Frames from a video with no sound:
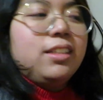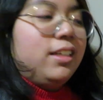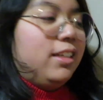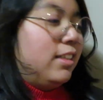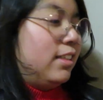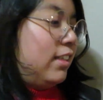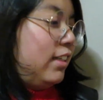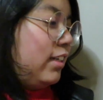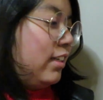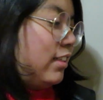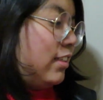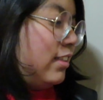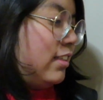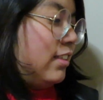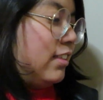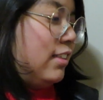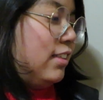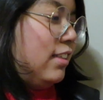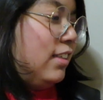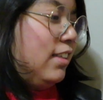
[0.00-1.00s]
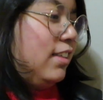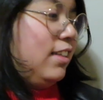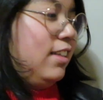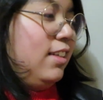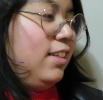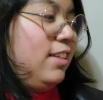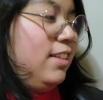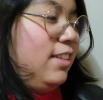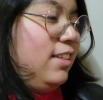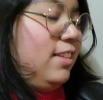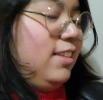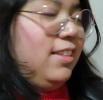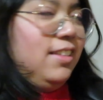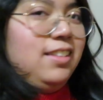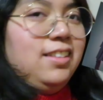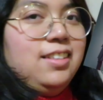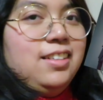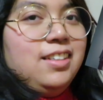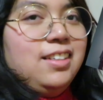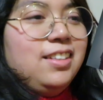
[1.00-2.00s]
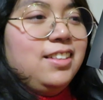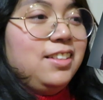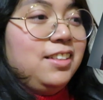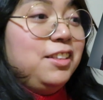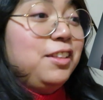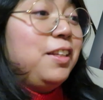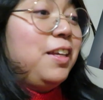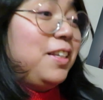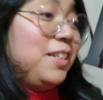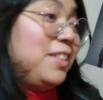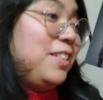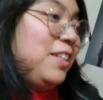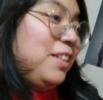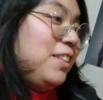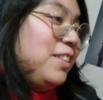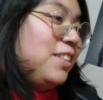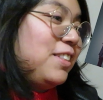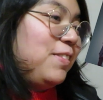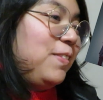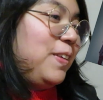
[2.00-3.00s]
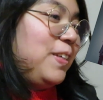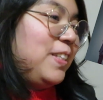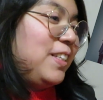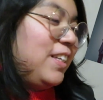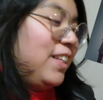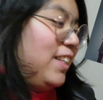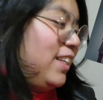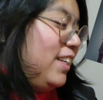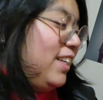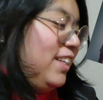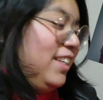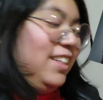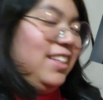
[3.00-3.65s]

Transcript: Day 6. Day 6, basically.